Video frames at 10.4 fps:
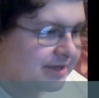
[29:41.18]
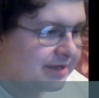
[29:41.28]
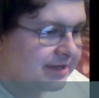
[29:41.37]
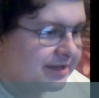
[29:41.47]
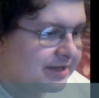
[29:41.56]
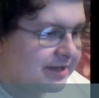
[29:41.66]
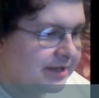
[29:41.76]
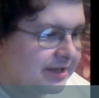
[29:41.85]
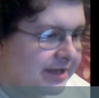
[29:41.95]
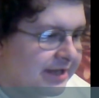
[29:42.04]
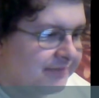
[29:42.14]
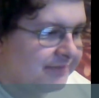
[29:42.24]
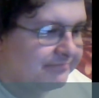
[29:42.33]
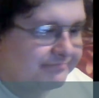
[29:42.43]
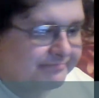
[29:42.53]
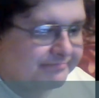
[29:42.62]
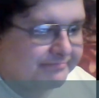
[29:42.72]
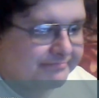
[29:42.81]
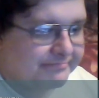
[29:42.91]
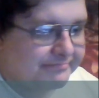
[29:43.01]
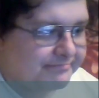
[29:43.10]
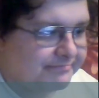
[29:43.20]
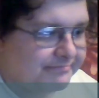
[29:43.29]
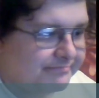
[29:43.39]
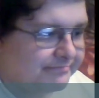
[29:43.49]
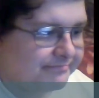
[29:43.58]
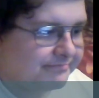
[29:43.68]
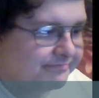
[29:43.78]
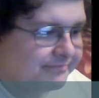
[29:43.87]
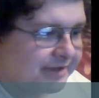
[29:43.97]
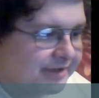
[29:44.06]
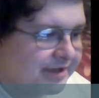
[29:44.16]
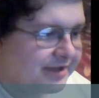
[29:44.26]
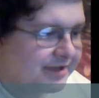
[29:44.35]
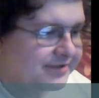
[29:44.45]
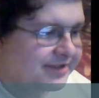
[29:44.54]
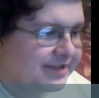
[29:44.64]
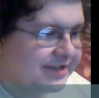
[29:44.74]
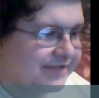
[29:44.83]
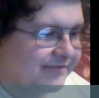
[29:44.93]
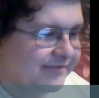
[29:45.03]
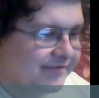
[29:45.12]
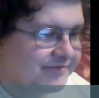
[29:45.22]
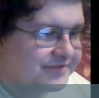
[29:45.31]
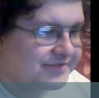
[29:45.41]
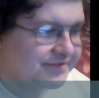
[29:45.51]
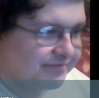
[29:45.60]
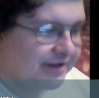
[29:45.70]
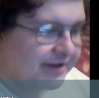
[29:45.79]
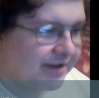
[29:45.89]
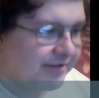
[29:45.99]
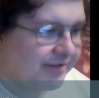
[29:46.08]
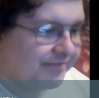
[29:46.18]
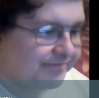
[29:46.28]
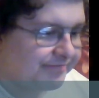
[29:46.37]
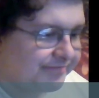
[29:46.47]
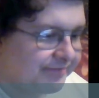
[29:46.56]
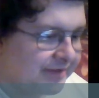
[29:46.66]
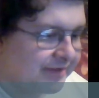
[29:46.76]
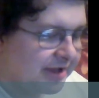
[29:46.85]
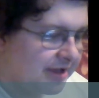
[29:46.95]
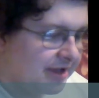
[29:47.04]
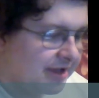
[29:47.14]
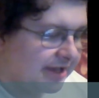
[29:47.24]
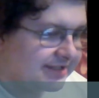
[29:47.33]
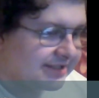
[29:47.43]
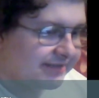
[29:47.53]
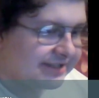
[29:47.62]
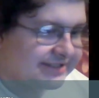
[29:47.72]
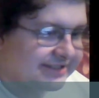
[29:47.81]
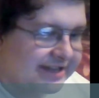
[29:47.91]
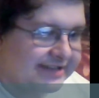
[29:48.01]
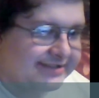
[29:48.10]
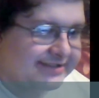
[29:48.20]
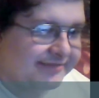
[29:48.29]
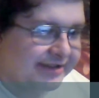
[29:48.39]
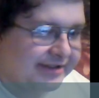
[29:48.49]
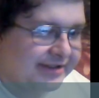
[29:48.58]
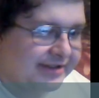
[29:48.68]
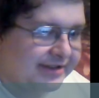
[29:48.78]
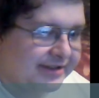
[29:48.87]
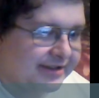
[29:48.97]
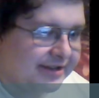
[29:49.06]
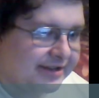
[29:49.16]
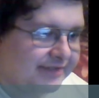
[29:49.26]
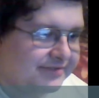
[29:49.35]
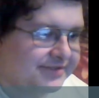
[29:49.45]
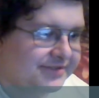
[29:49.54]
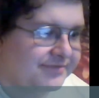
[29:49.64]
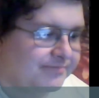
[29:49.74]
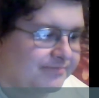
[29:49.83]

There's a lot of different versions of Prowl. I guess that makes sense. I mean, he was one of the more recurring characters in G1 for a while.